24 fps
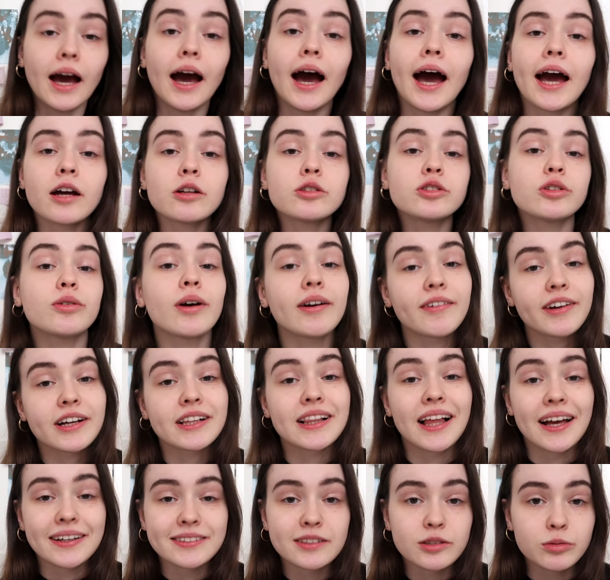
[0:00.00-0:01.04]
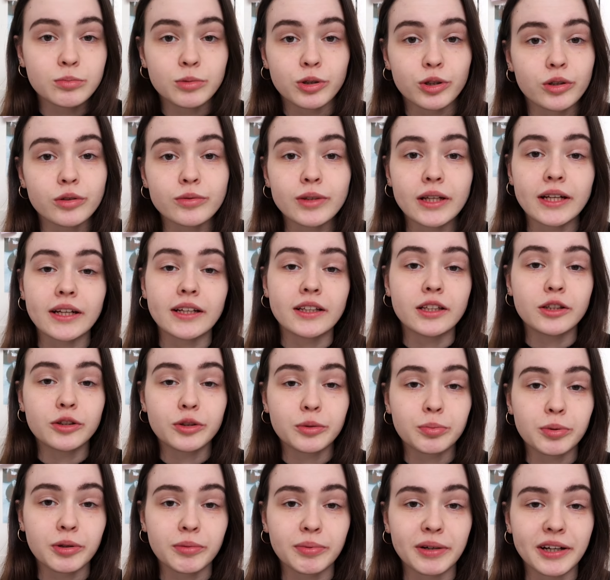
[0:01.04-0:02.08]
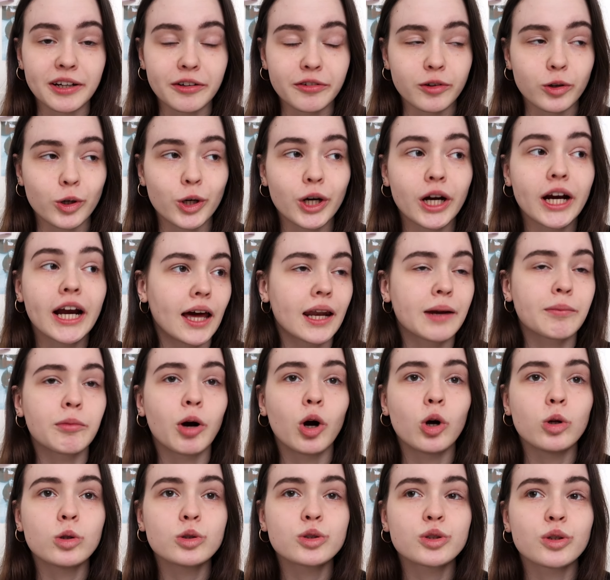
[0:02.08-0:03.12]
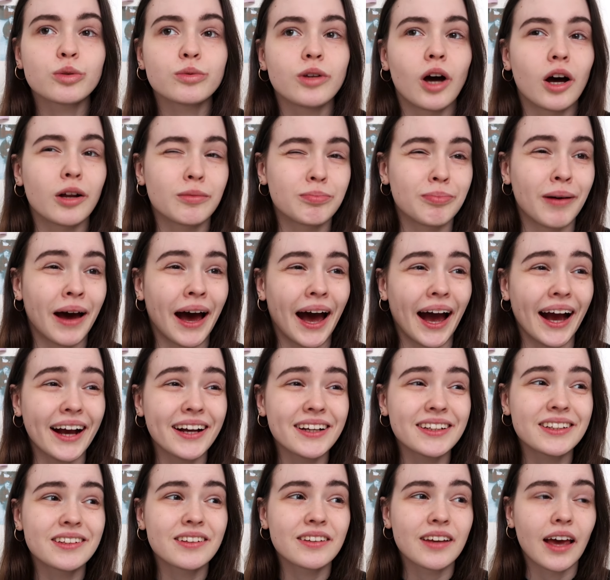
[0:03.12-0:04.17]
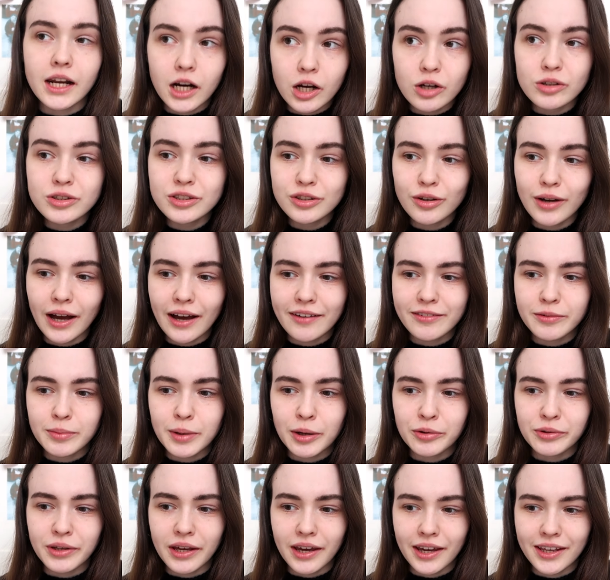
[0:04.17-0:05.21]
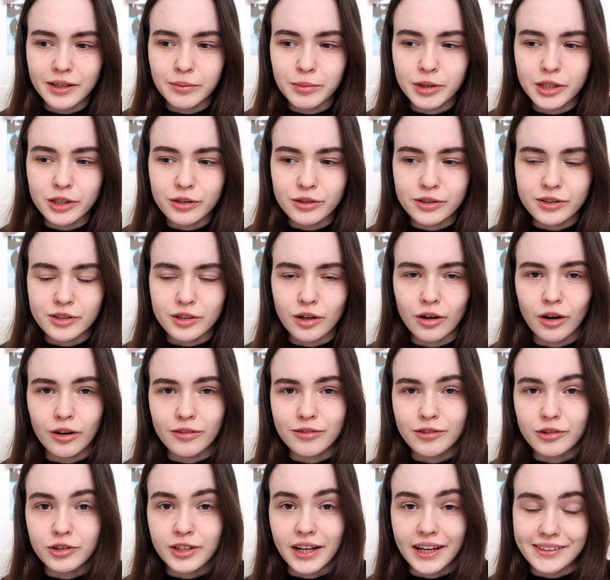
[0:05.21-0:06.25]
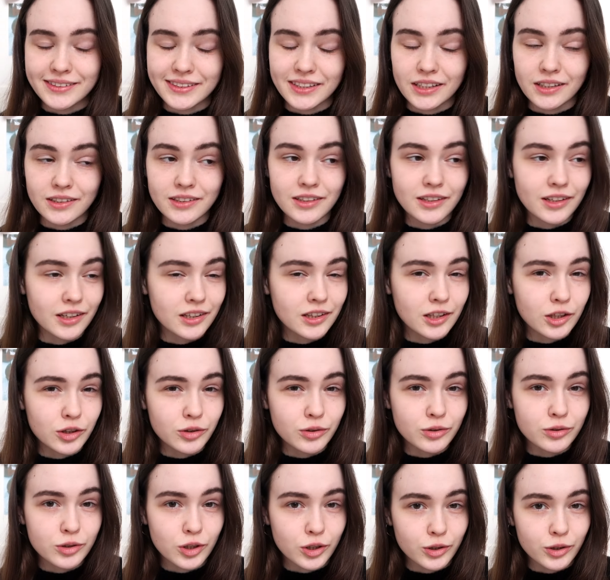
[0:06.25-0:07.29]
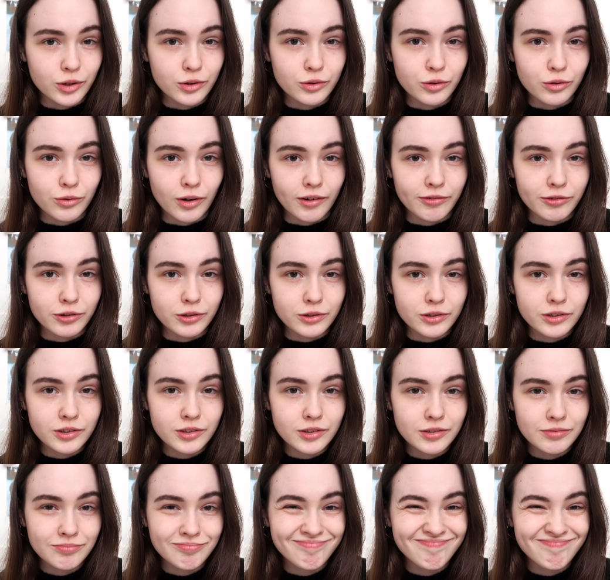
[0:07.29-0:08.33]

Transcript: I also have a class tomorrow that I need to prepare for, and I'm also not packed, and I also have about 80 meters of organza that I need to turn into ruffles.